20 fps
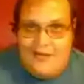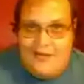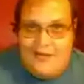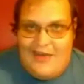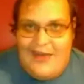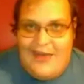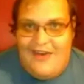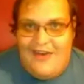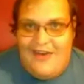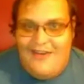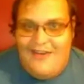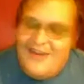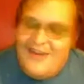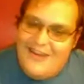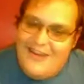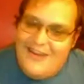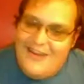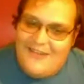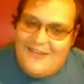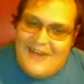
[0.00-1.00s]
higher.
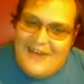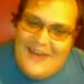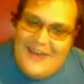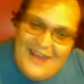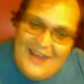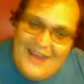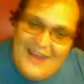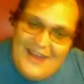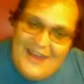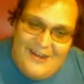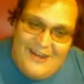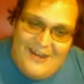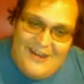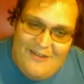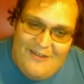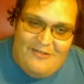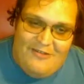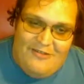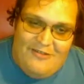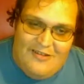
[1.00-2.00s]
You get a
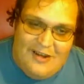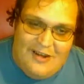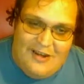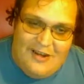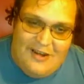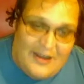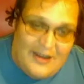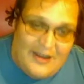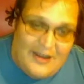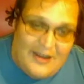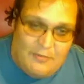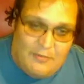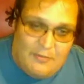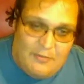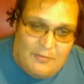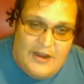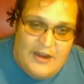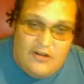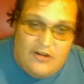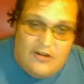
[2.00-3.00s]
new, like an
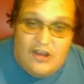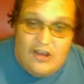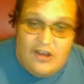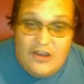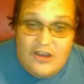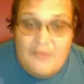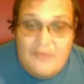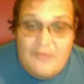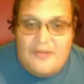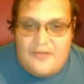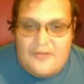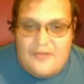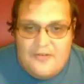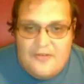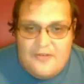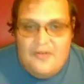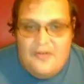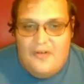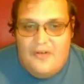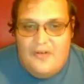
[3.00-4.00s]
upgrade, or you're used to.